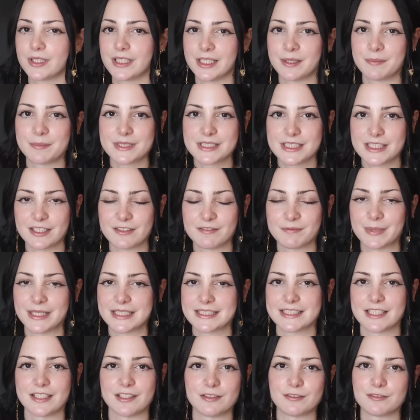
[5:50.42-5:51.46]
clips of
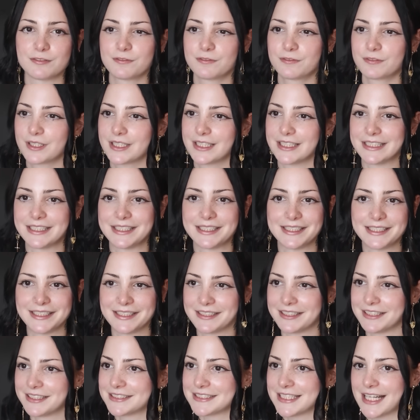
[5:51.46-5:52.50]
myself cleaning
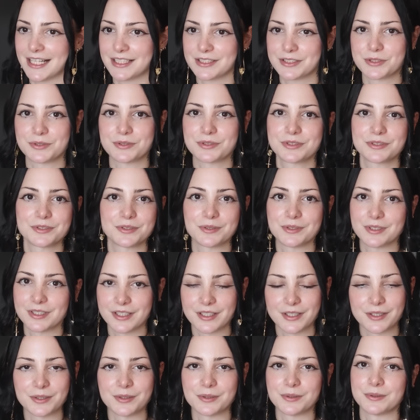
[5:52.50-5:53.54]
the tattoo
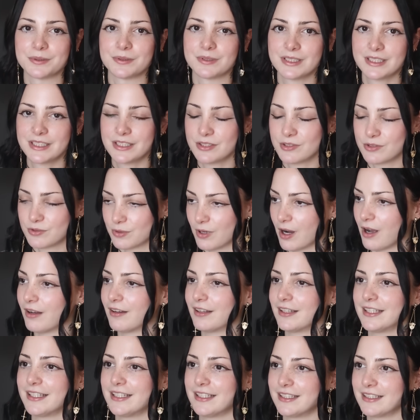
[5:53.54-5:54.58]
studio,
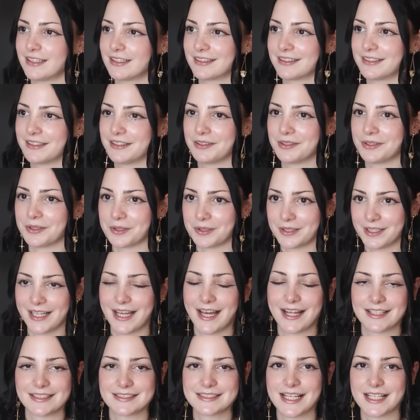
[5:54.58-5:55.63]
drawing, learning how to